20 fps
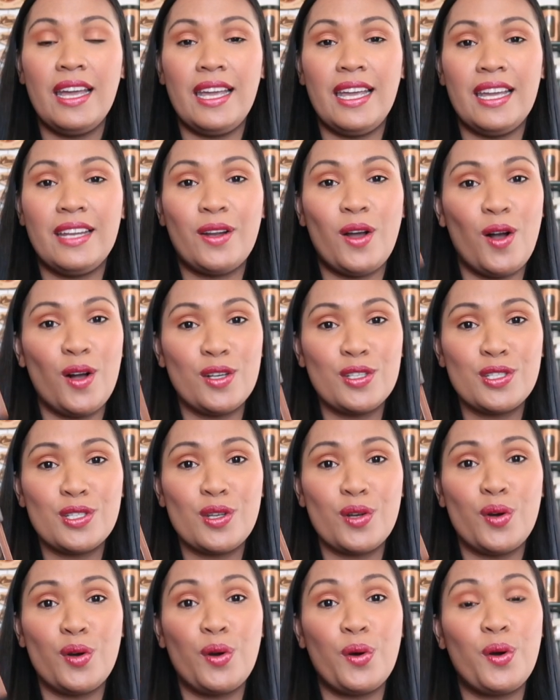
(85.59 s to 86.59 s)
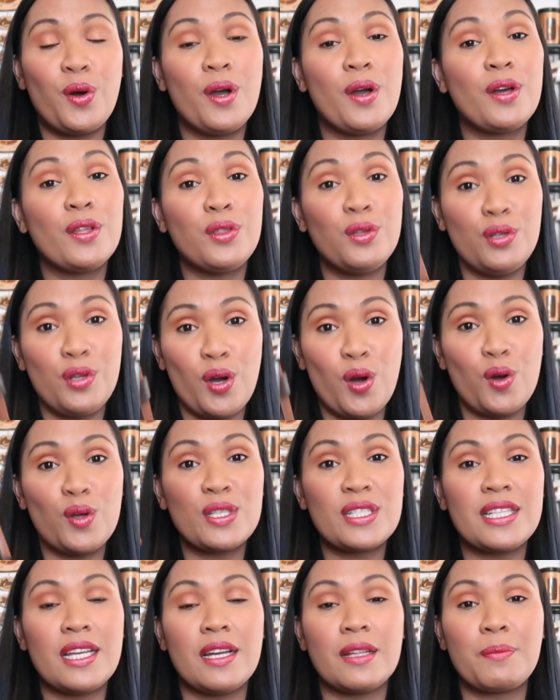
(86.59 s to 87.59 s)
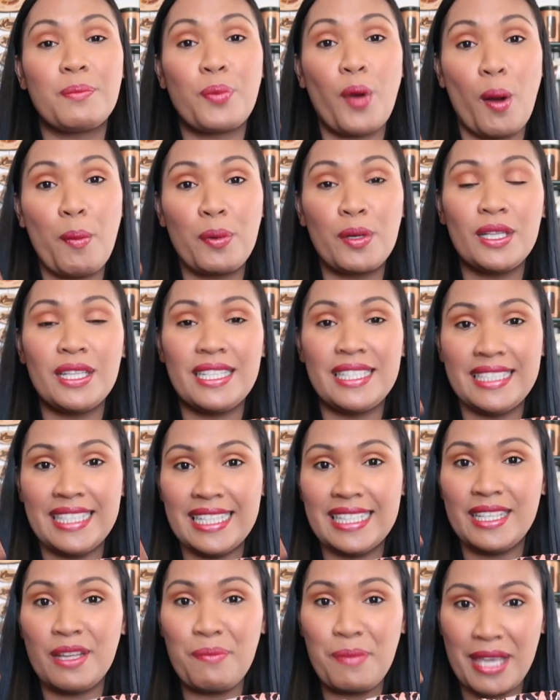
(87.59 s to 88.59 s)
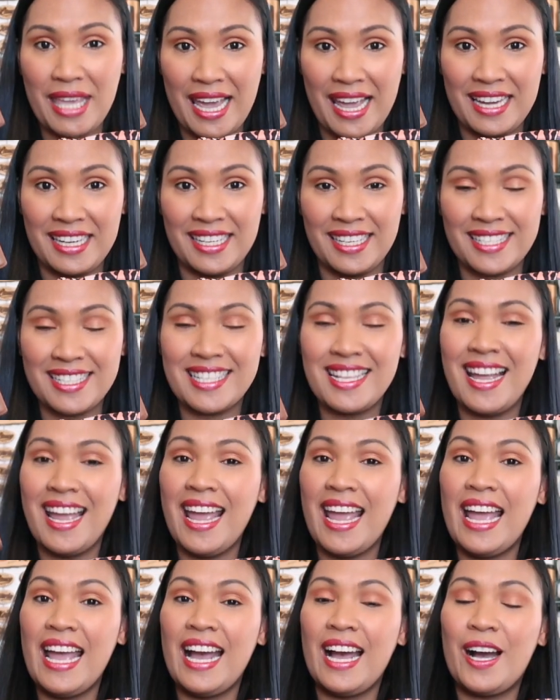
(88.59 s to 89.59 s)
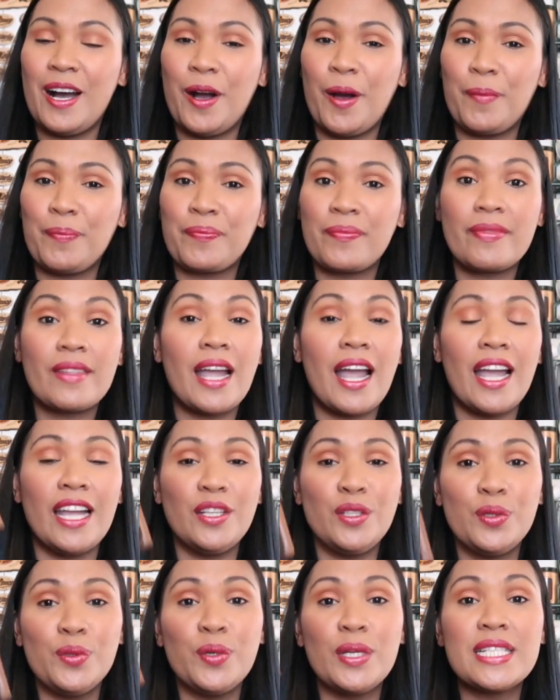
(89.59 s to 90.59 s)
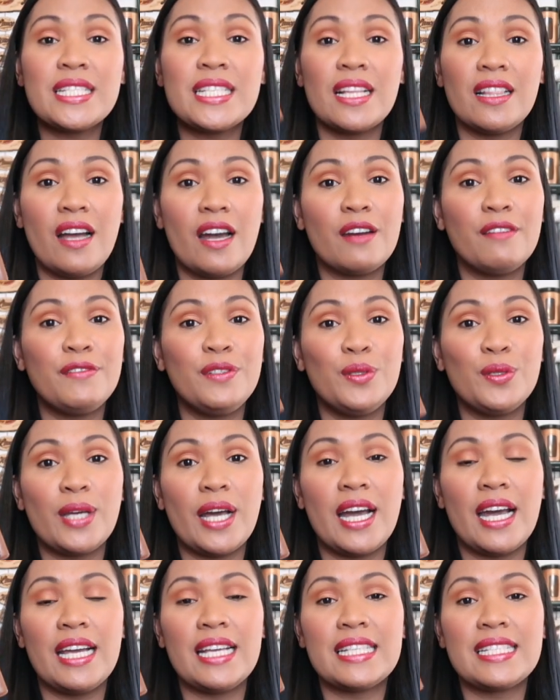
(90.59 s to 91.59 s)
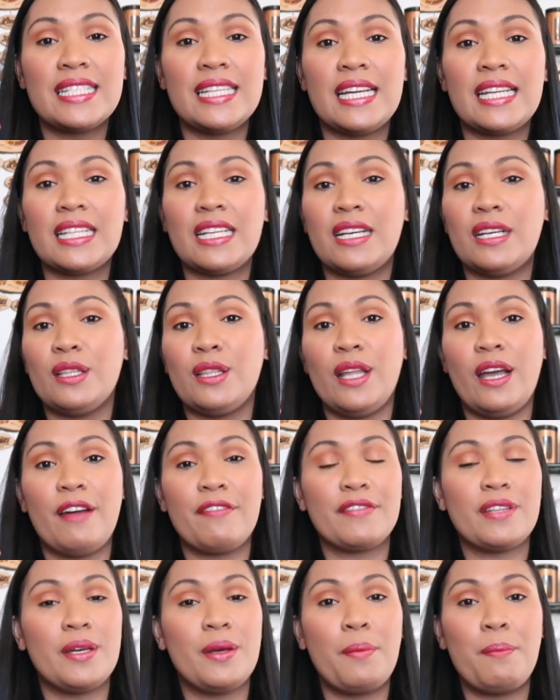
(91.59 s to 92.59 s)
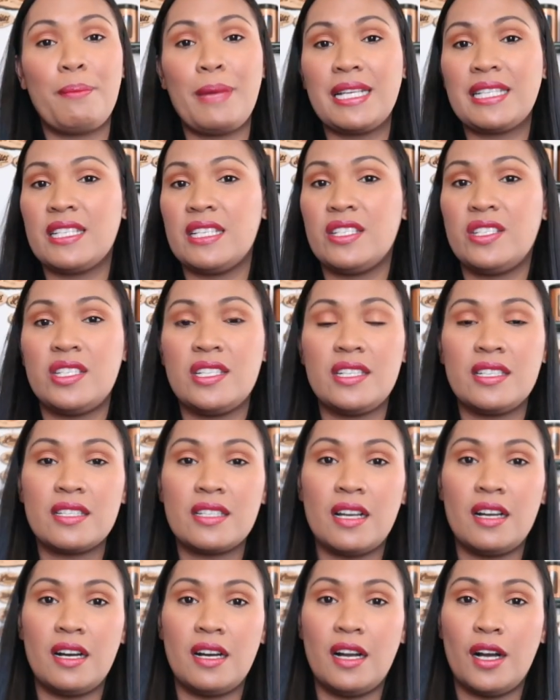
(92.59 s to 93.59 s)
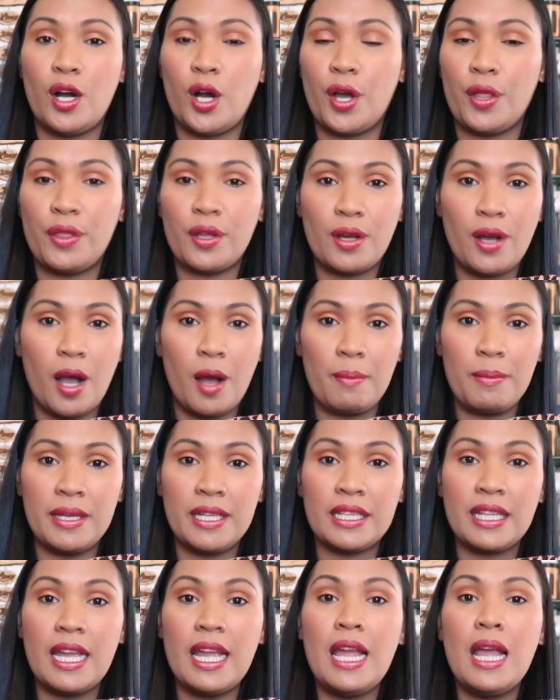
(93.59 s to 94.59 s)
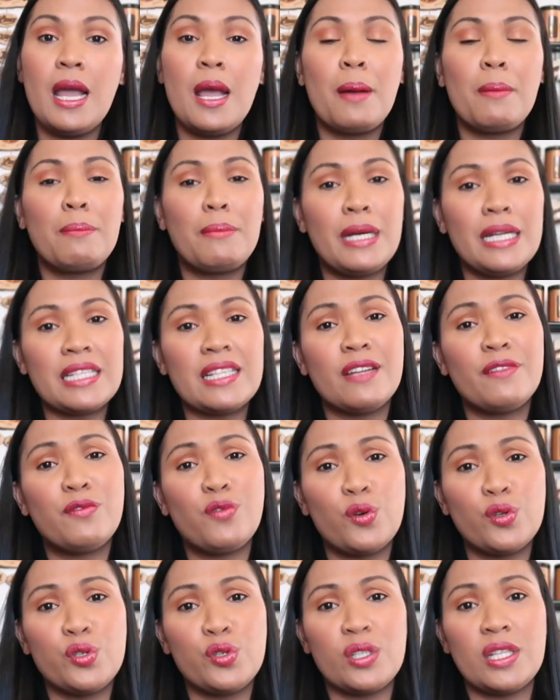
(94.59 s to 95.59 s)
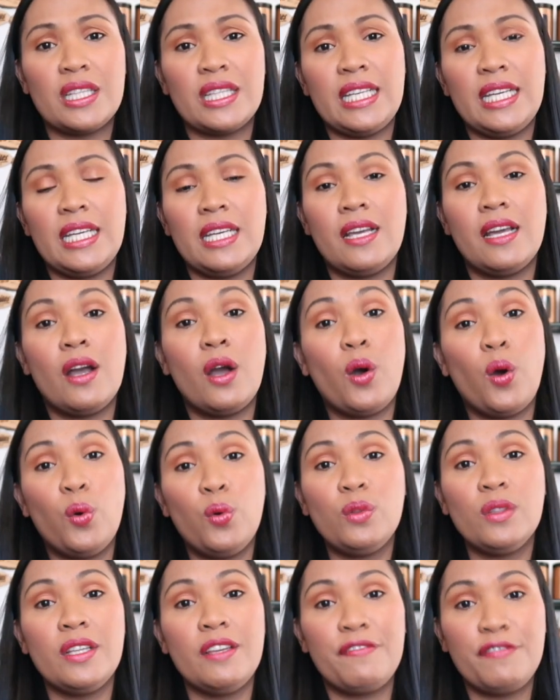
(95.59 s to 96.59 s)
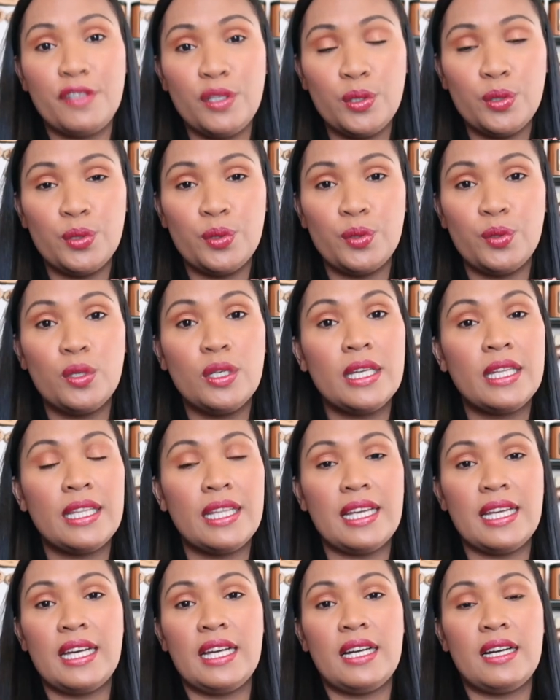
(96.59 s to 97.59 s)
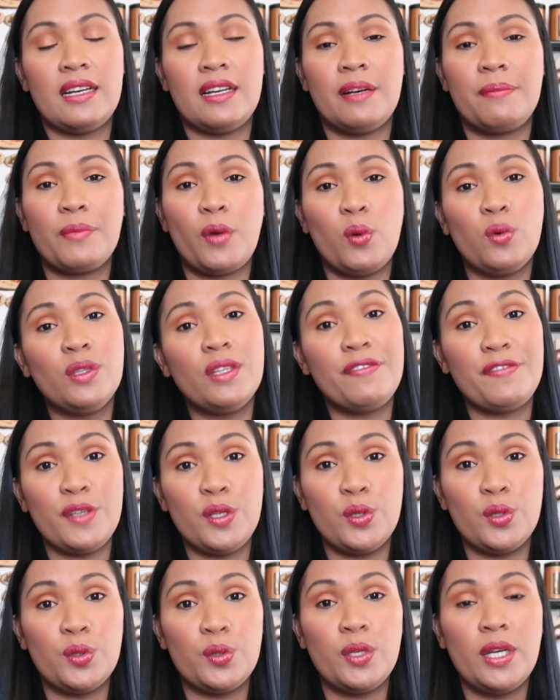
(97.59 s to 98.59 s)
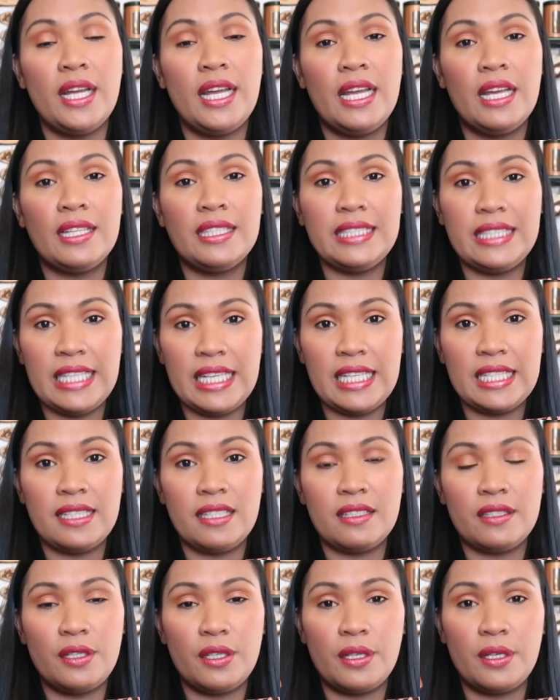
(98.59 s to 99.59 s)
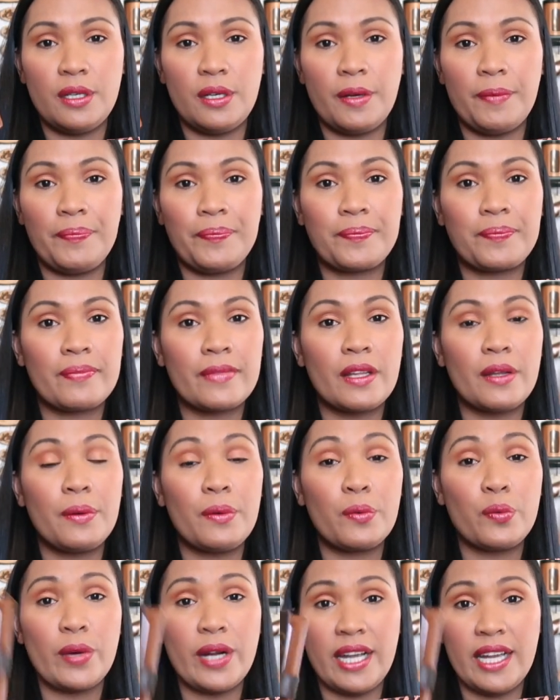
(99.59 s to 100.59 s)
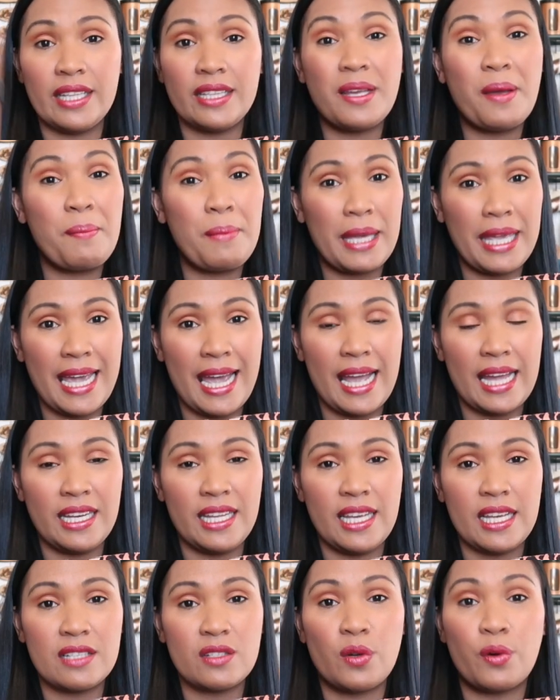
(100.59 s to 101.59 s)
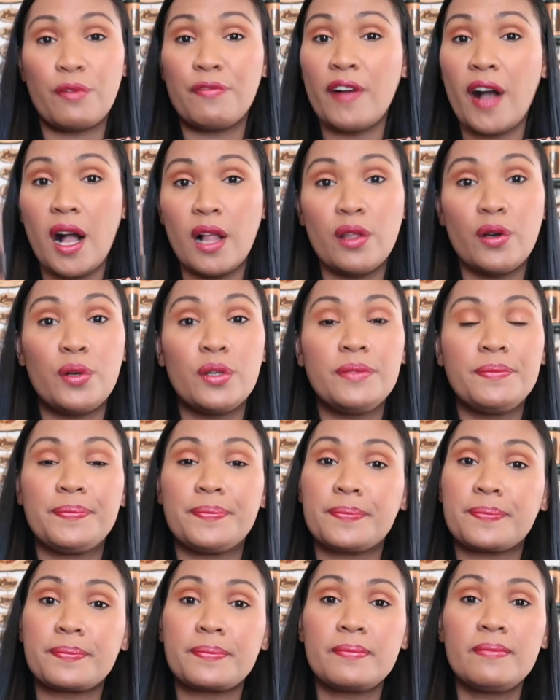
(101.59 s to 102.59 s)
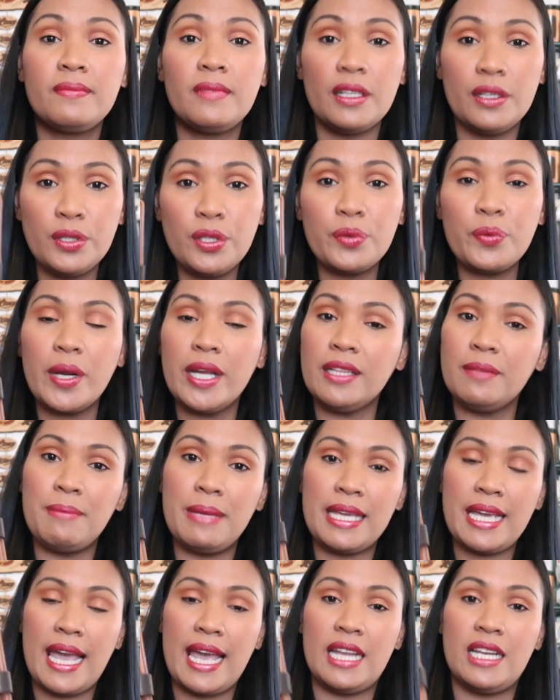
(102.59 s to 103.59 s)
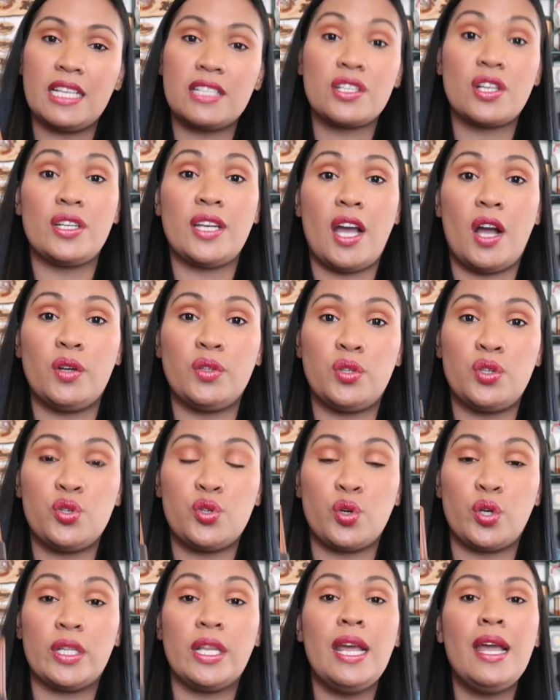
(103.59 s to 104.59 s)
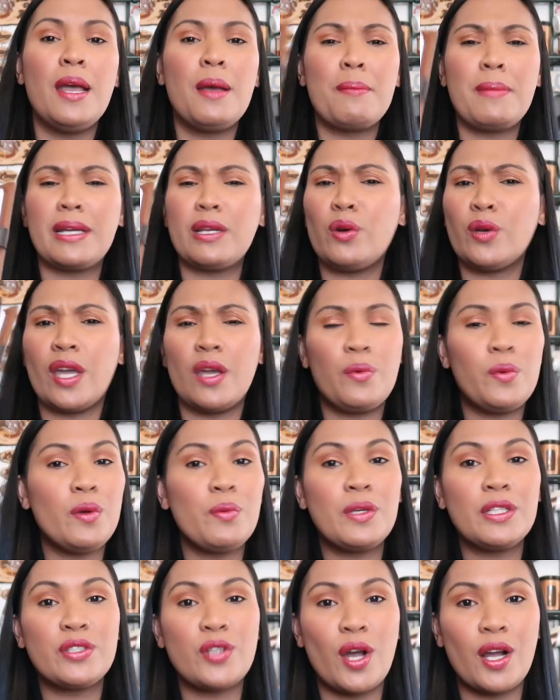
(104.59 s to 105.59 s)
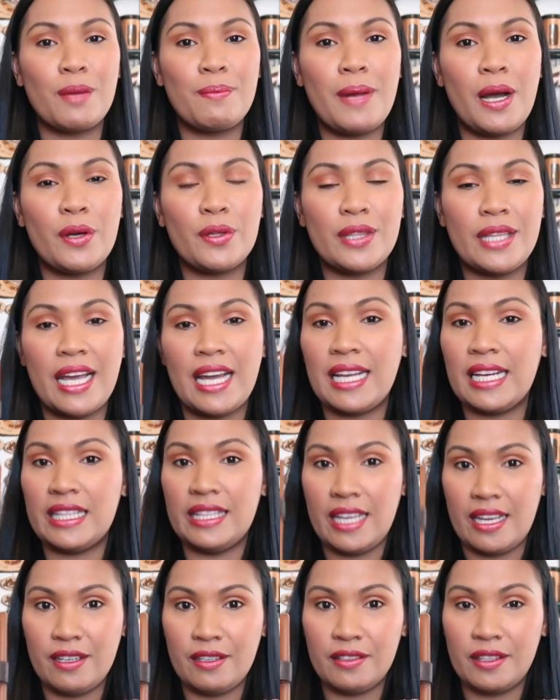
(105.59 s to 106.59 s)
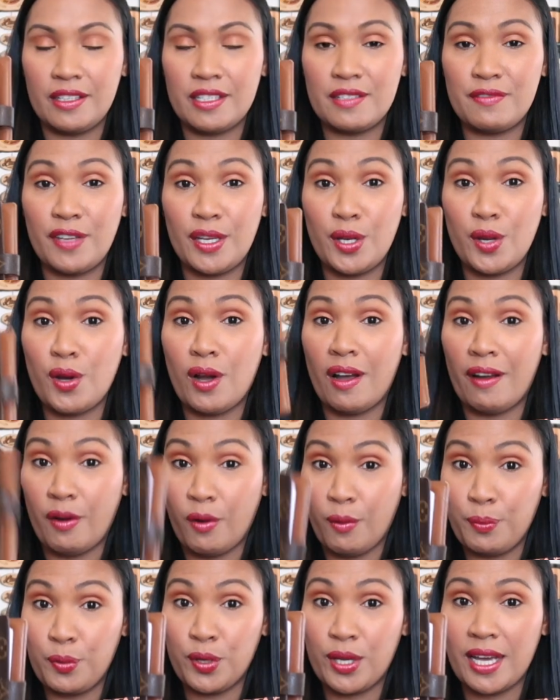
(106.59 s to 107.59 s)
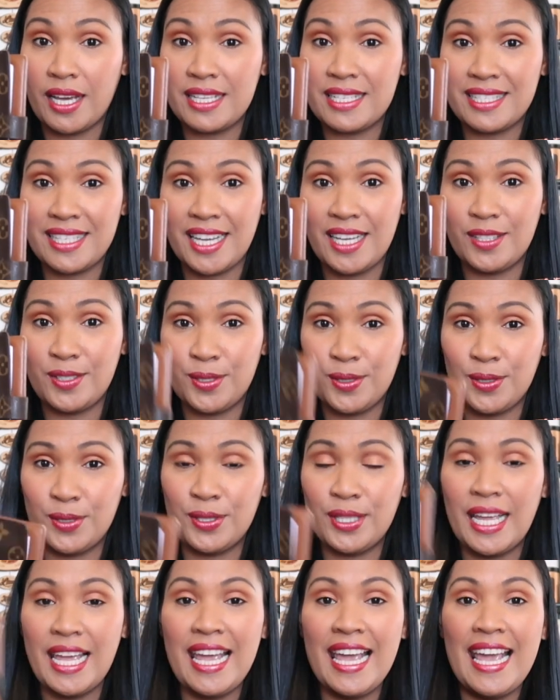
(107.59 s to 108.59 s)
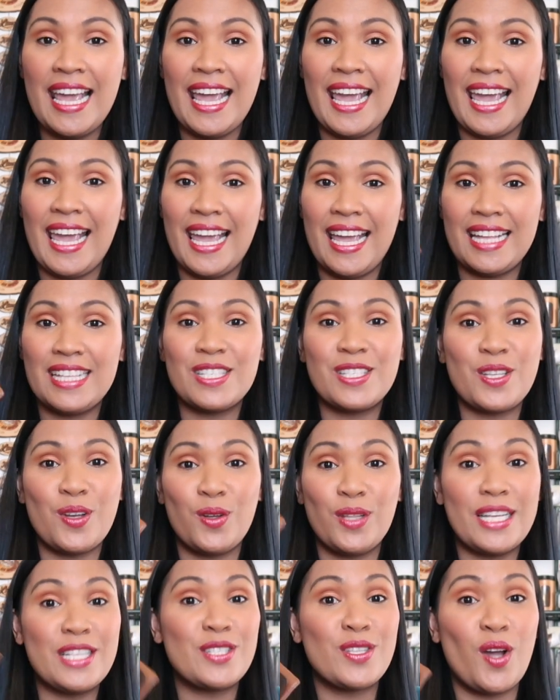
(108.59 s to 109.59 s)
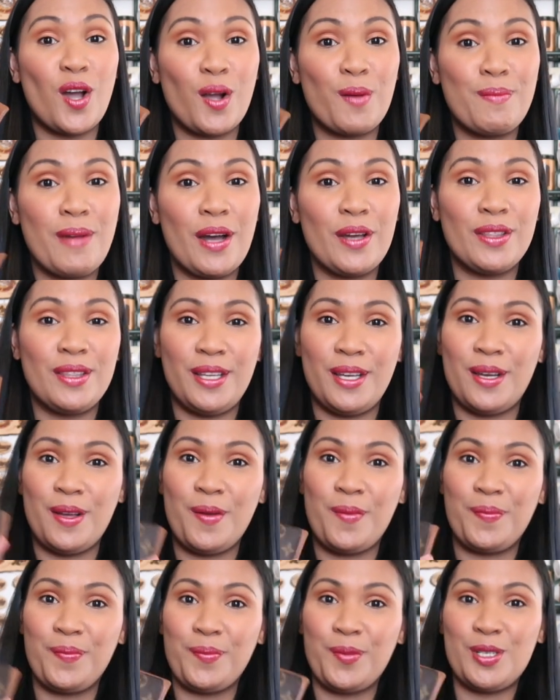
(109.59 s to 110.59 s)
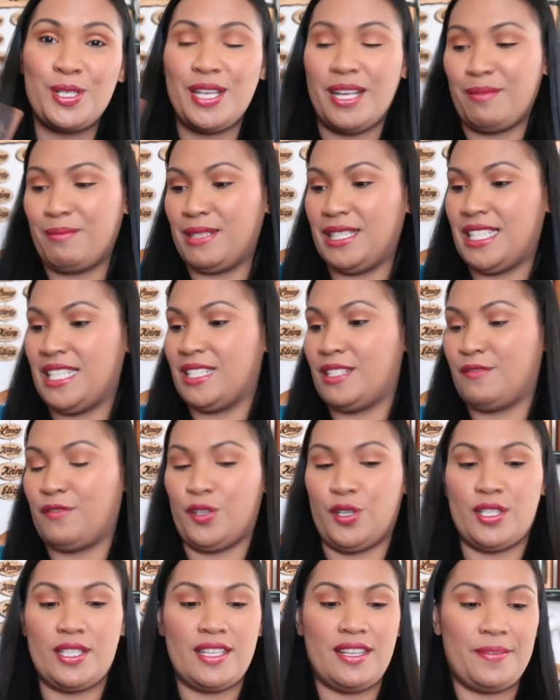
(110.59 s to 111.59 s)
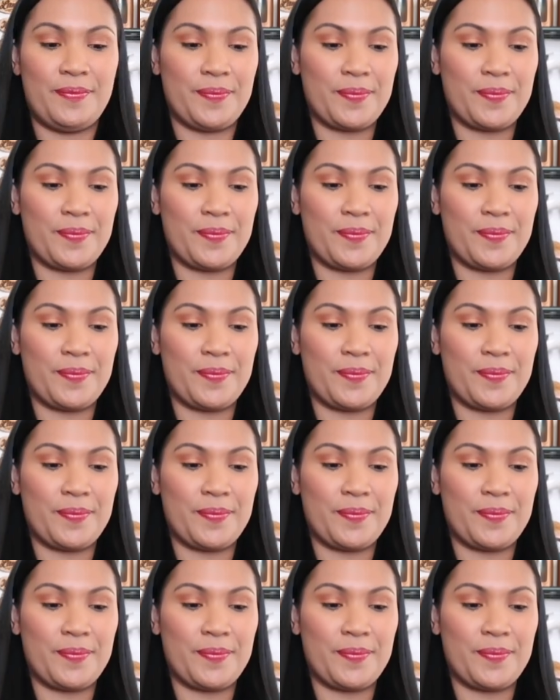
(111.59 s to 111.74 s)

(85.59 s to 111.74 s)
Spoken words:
and also to those that properly did the mechanics. I knew it's a lot of you guys that left messages on the comment, but unfortunately only few did the right mechanics or followed the right mechanics on how to join. But okay, we will talk about that at the end of this video. I hope you guys stay tuned. And so let's talk about the Pochette Métis first.